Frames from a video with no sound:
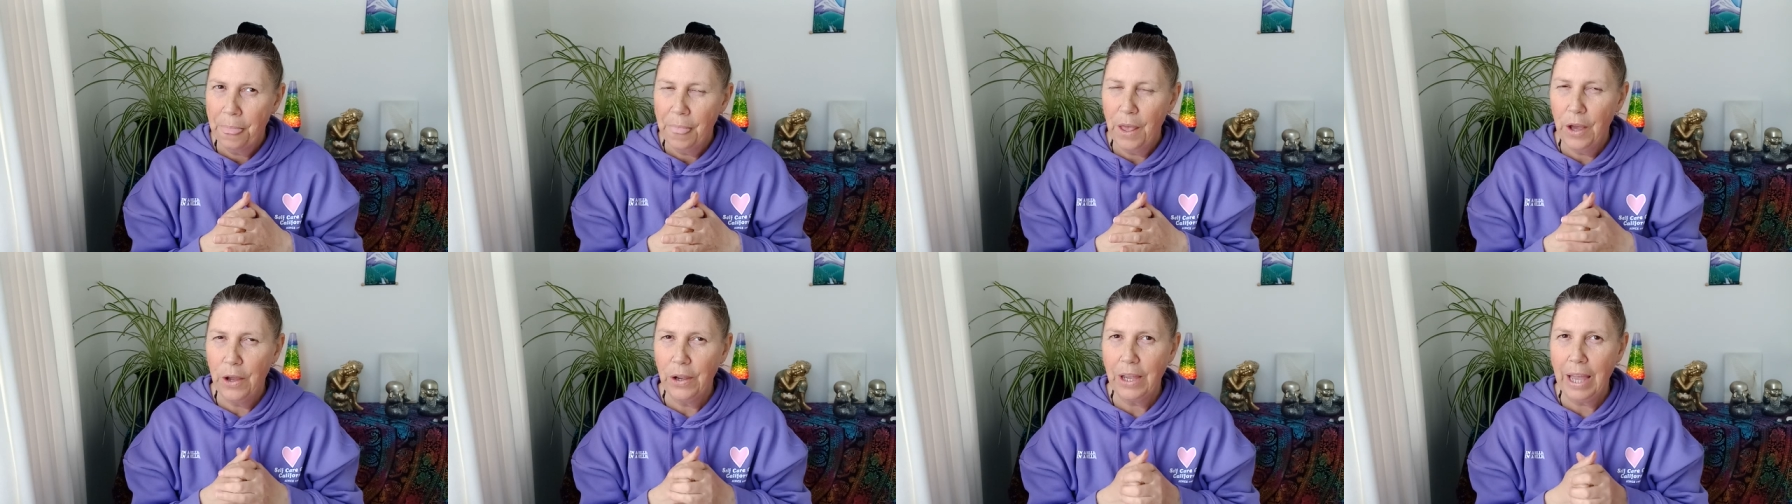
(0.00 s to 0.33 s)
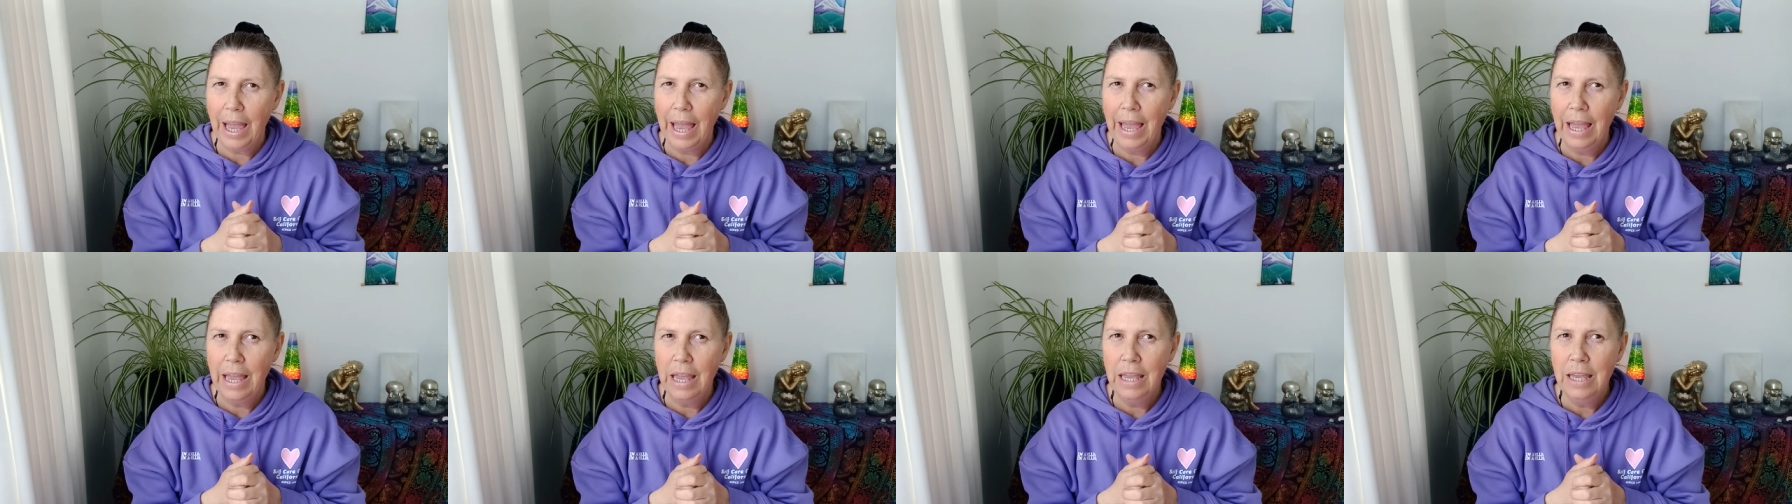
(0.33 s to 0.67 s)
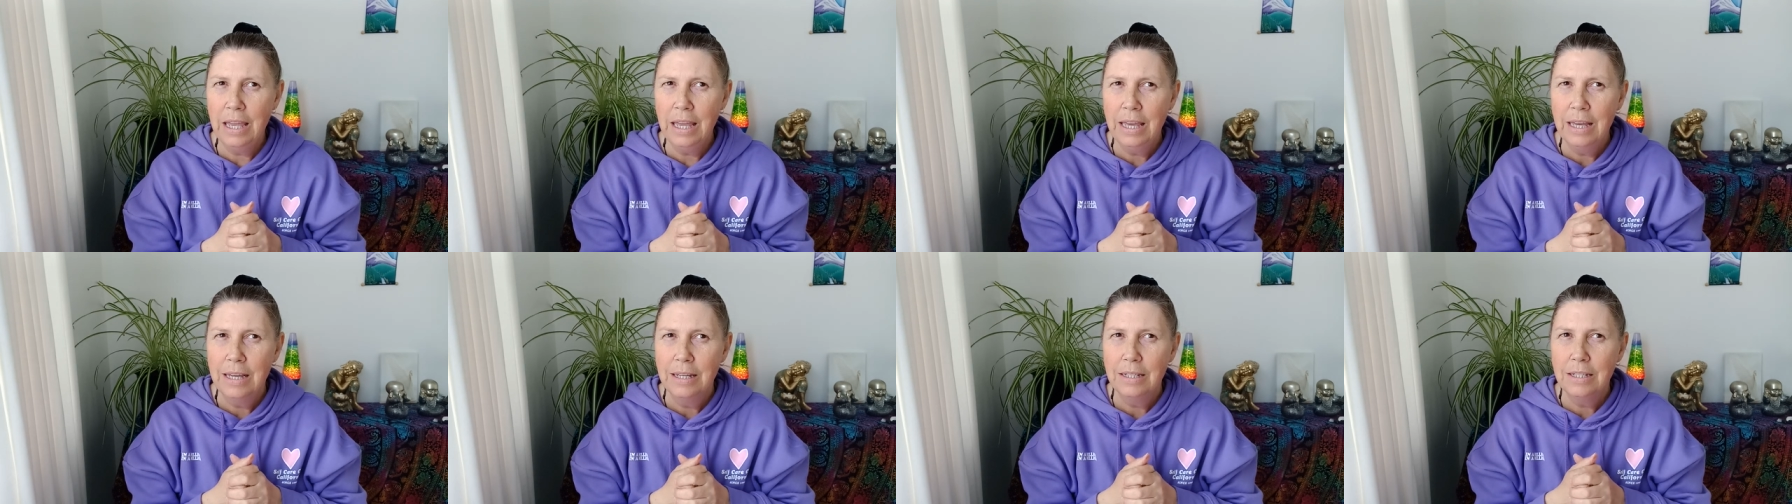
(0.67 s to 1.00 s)

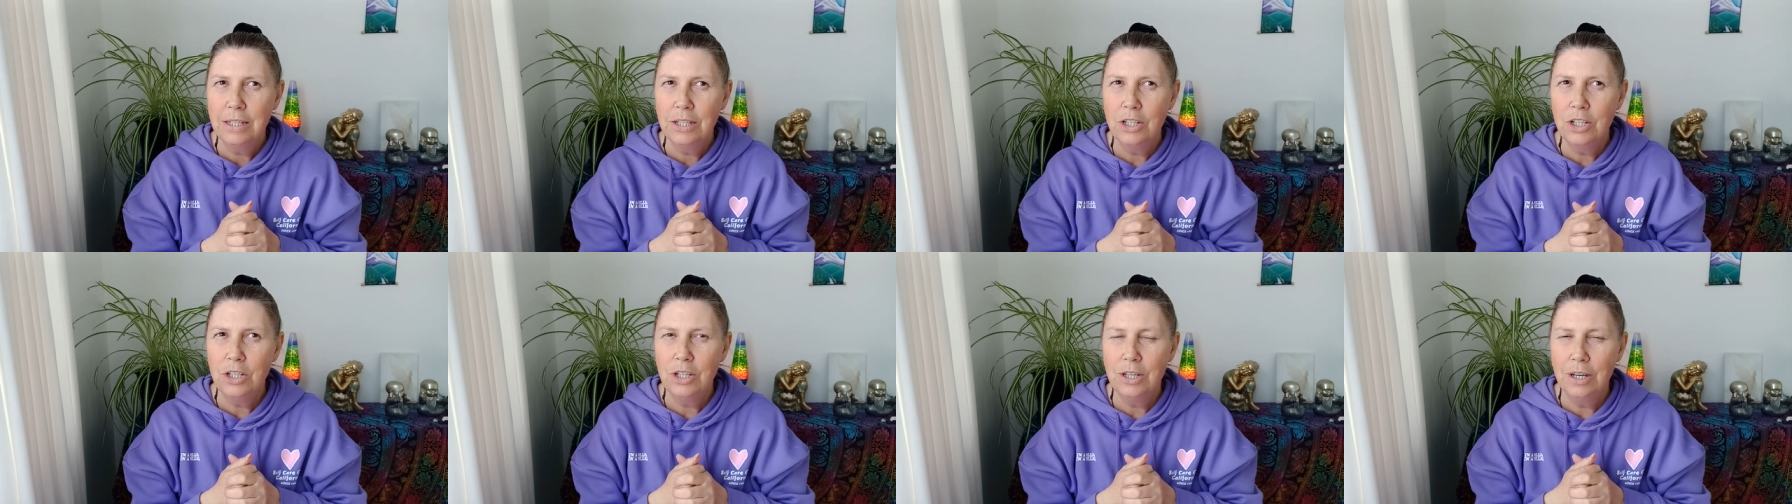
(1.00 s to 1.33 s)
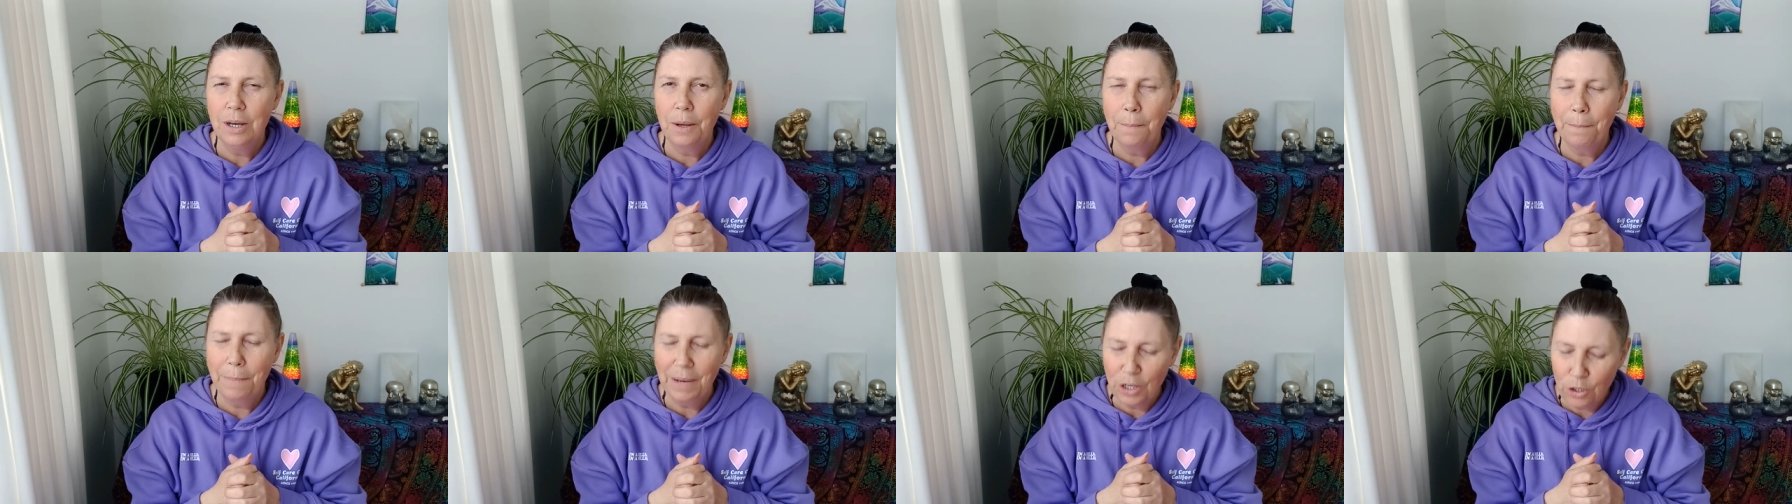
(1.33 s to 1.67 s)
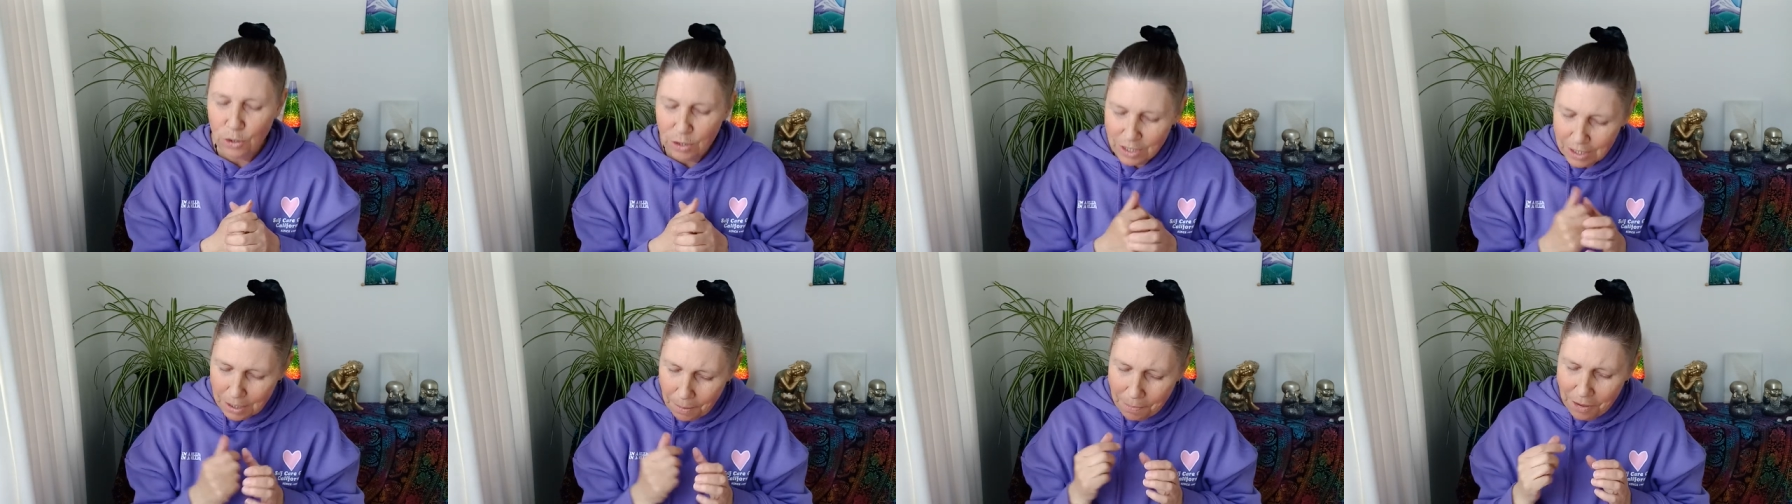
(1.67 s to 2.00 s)
Okay?
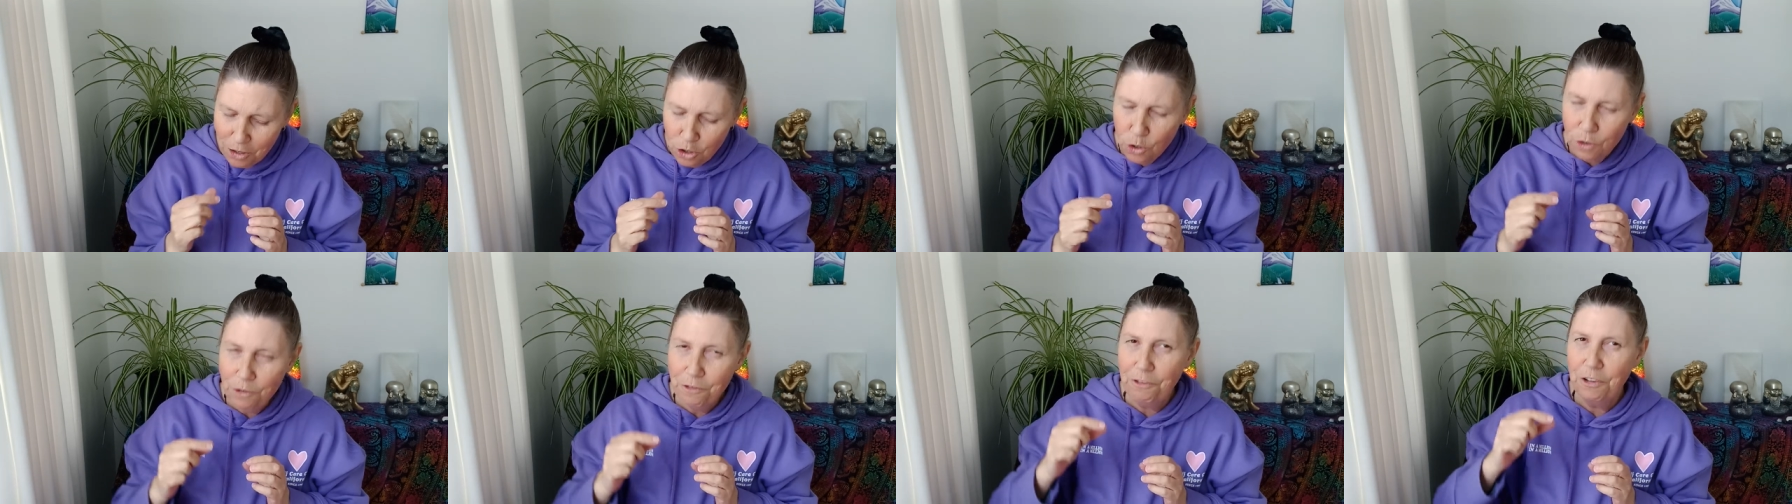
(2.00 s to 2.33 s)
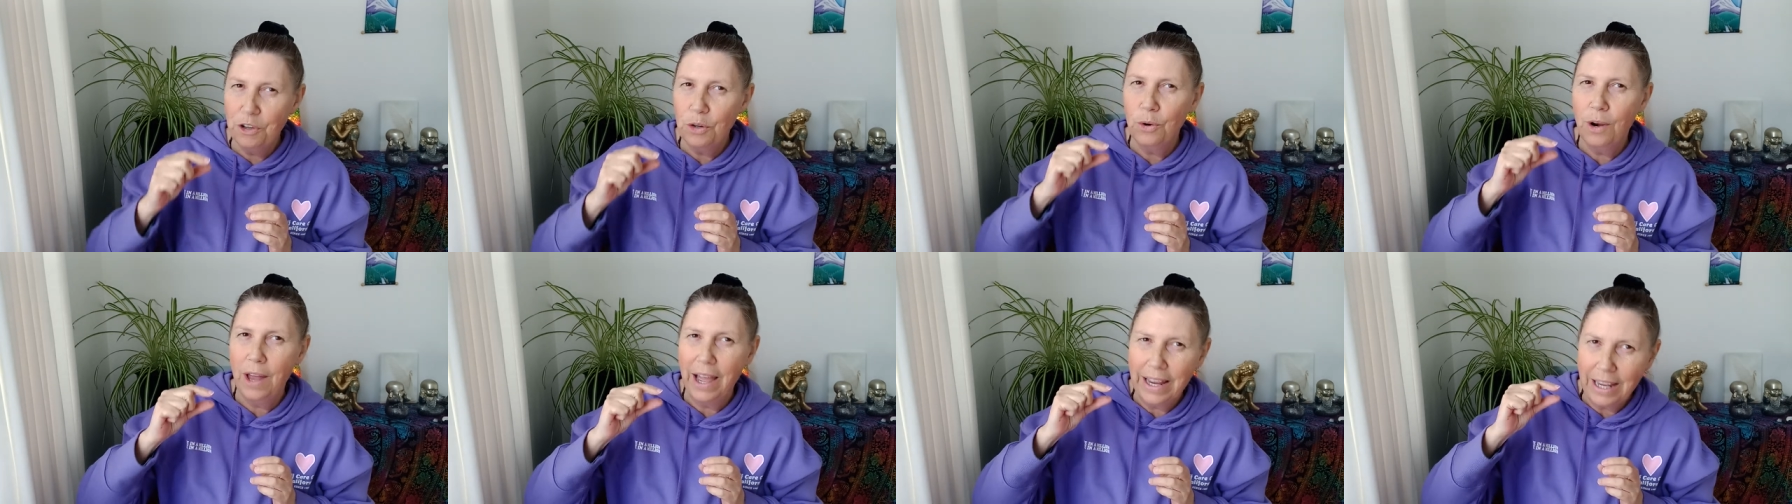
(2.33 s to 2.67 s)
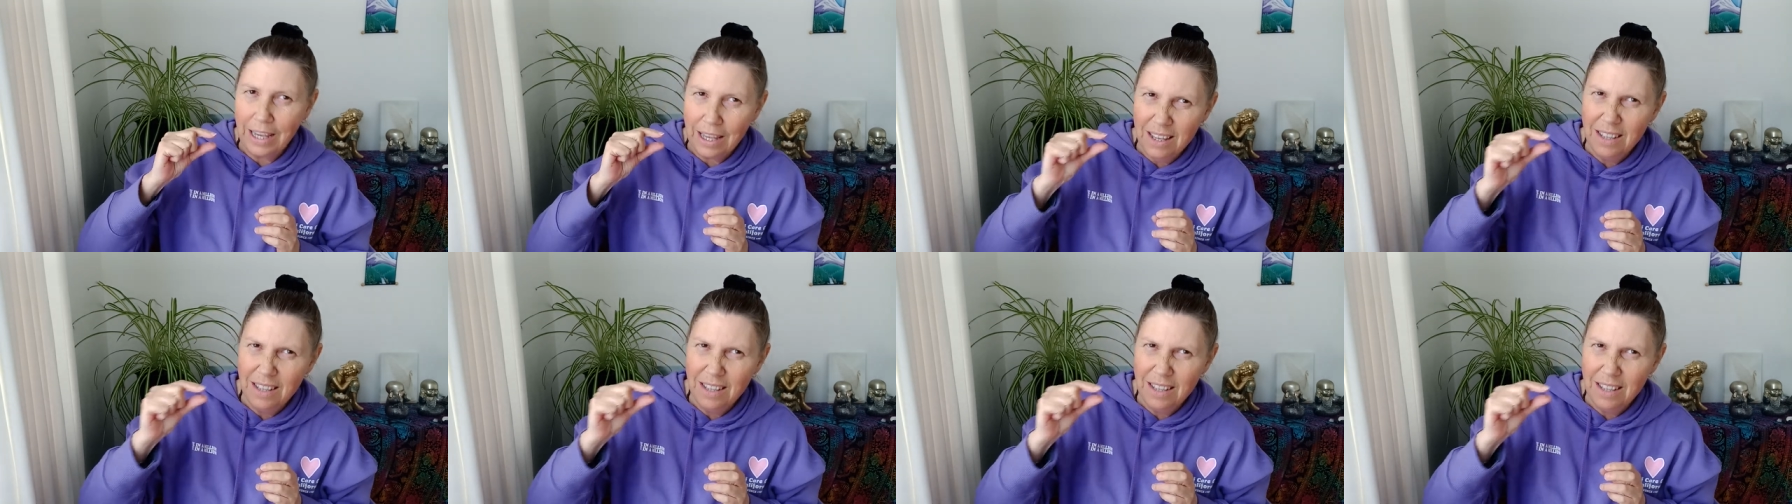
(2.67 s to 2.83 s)
Because some of you feel like